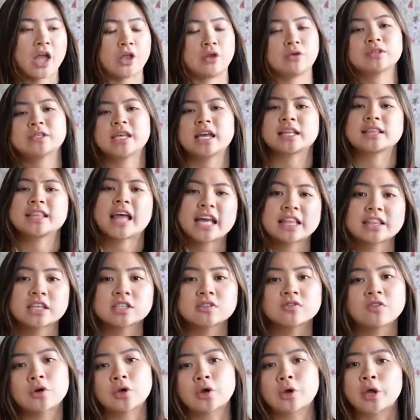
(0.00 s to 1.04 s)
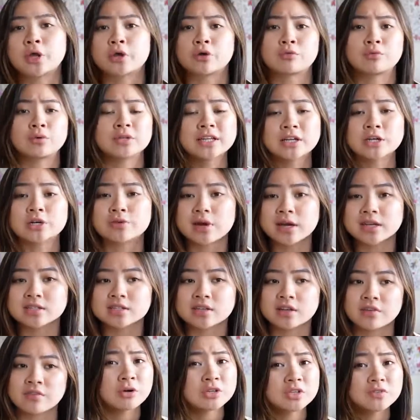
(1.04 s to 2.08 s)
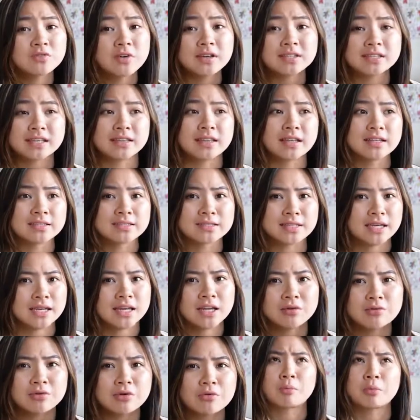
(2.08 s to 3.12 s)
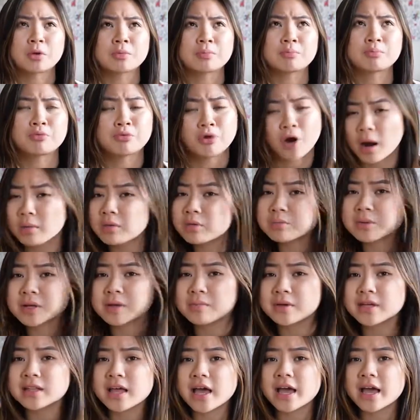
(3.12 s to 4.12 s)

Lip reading: and you're saying like this photo and you're really aggressive, most of us in the dating world would probably be